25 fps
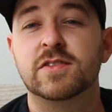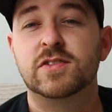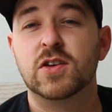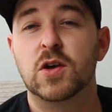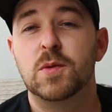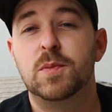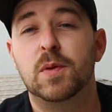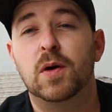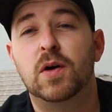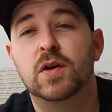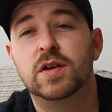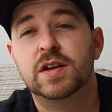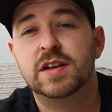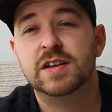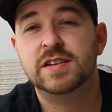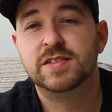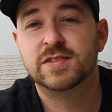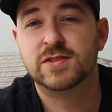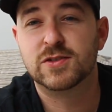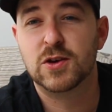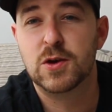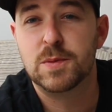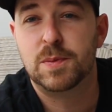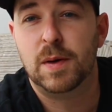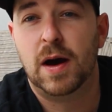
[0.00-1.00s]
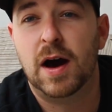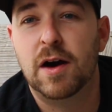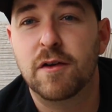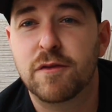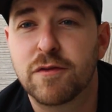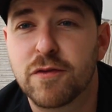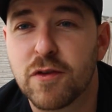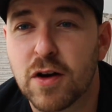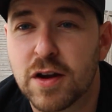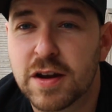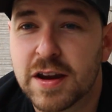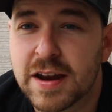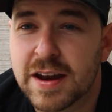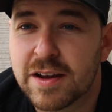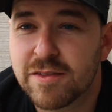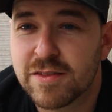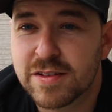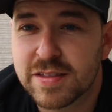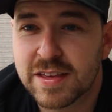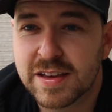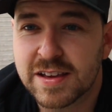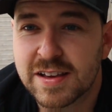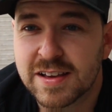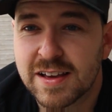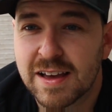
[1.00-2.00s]
super honest, super upfront and
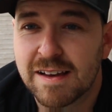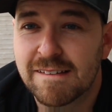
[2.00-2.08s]
everything.